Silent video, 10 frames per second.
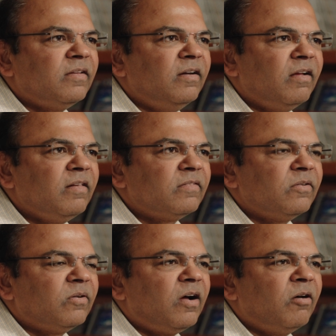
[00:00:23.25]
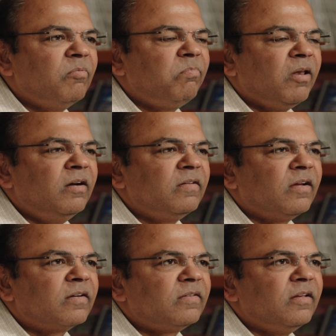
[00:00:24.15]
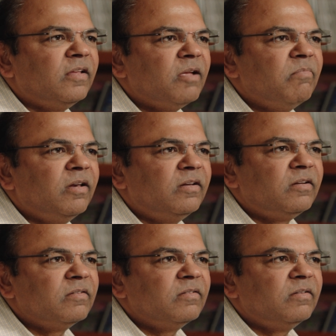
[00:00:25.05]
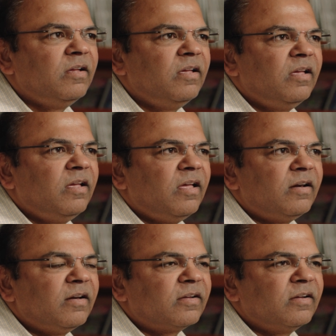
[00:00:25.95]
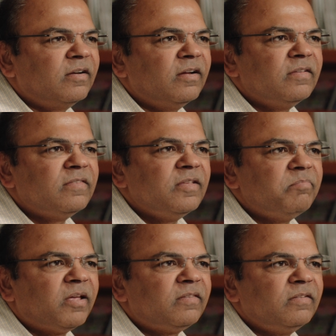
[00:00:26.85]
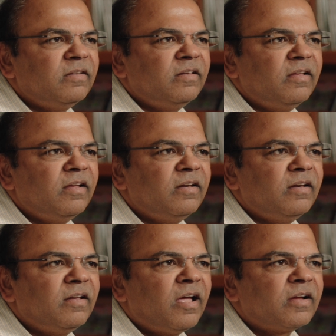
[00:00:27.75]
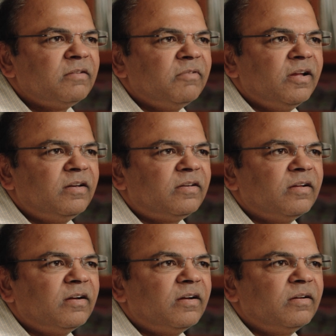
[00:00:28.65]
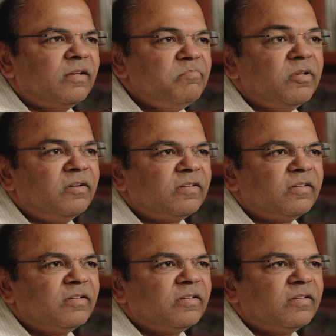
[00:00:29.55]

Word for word: and also how plants actually able to recognize the pathogen and activate uh, immune